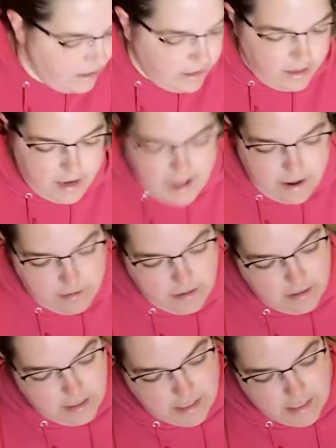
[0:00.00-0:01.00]
Now,
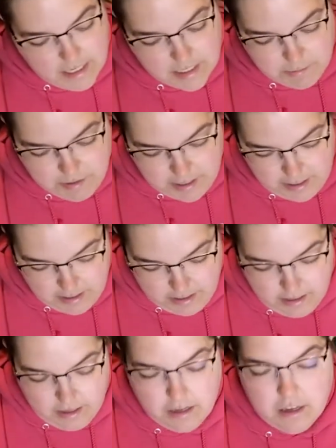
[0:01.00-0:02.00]
this next part,
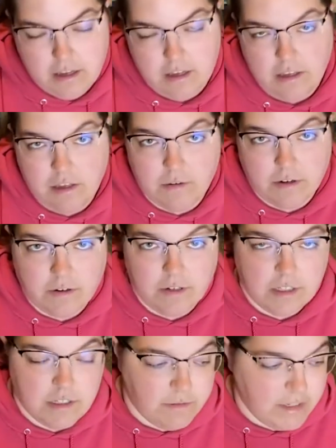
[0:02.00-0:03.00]
you are
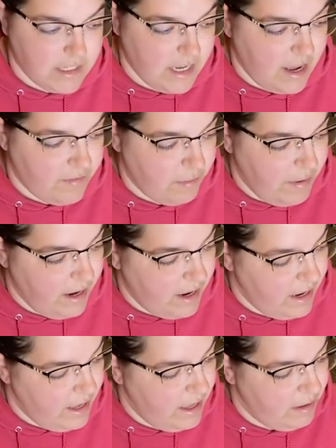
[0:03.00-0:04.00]
going to want to have a
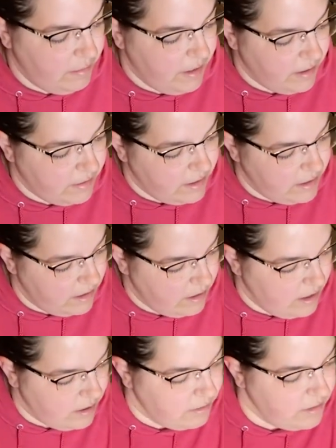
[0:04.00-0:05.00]
parent help you.
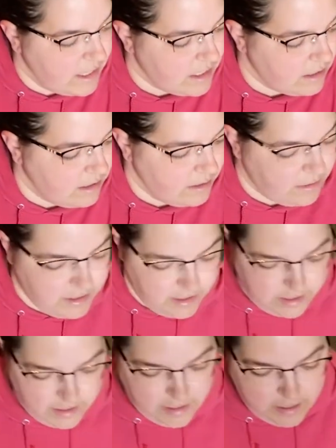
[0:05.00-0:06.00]
No, that's glue.
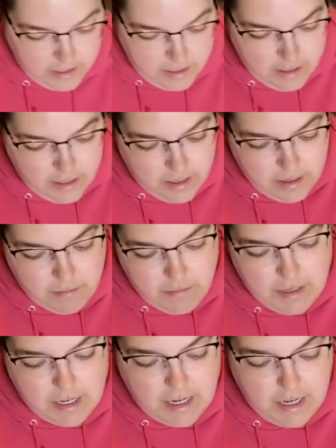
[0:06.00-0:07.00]

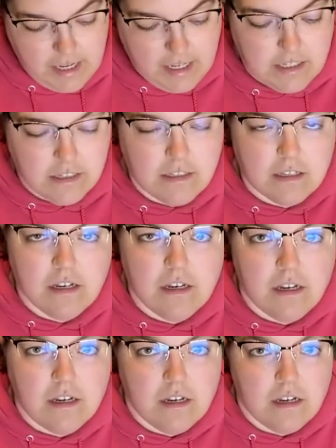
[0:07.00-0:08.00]
Because
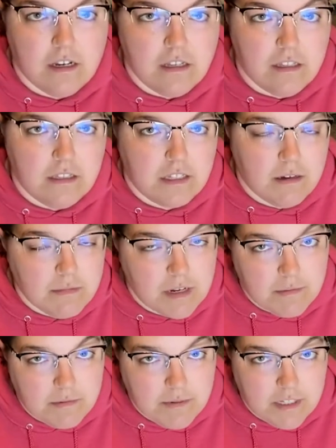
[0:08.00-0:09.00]

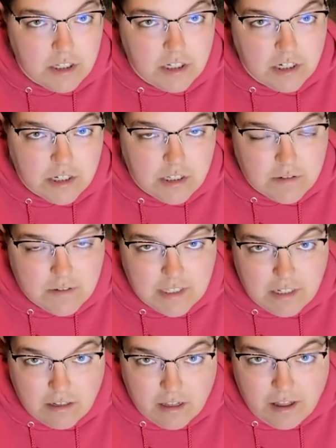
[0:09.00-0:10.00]
sometimes mason jars don't
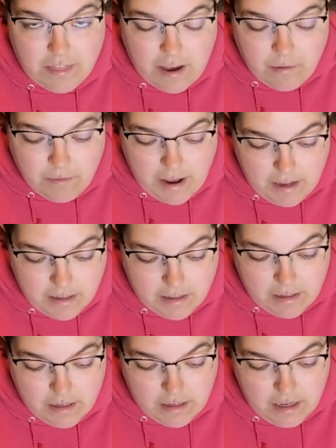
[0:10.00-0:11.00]
seal all that well.
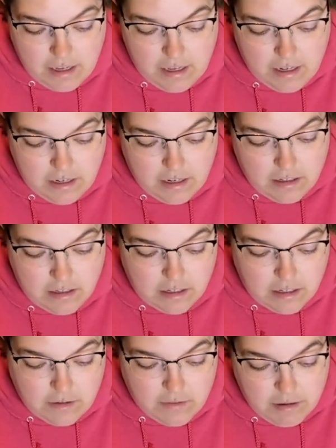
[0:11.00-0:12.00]
And you're
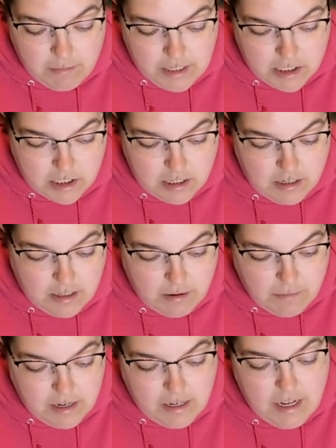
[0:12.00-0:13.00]
gonna wanna make sure that
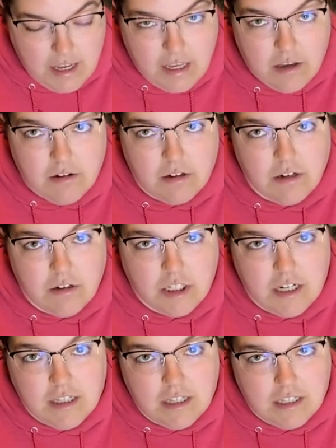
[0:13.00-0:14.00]
one day you don't go
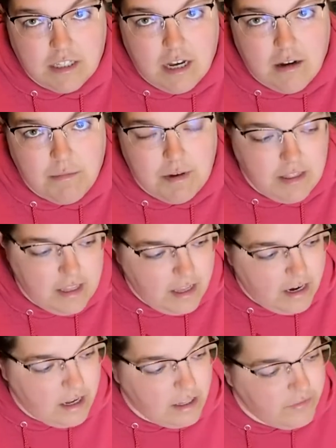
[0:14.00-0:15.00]
shake this up and then
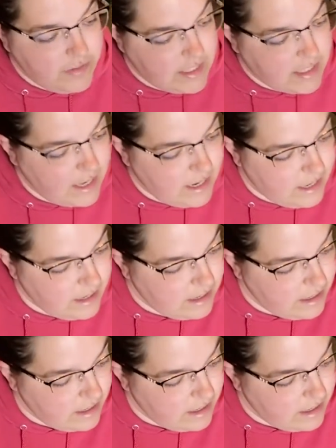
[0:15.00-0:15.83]
all of a sudden,